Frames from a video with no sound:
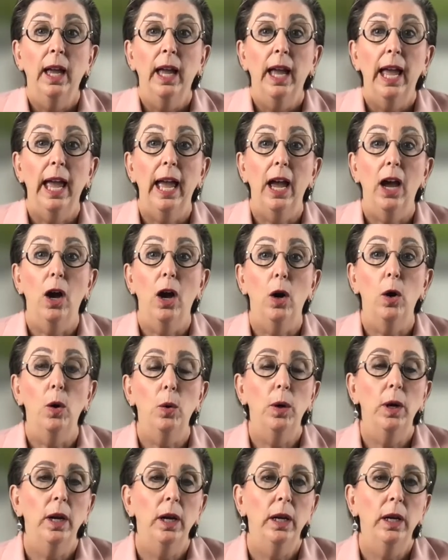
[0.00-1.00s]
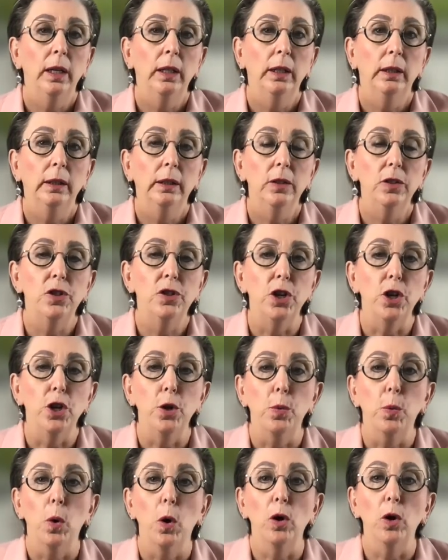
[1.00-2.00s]
How do you
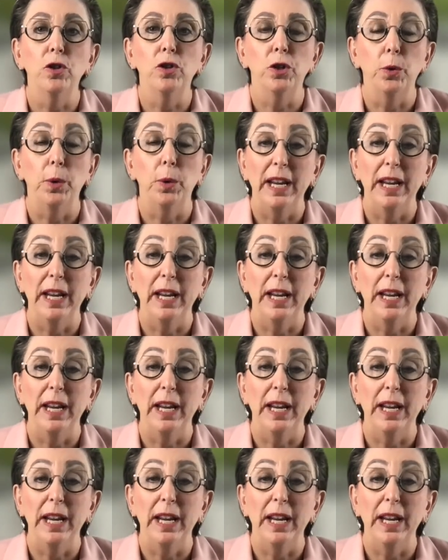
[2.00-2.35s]
want to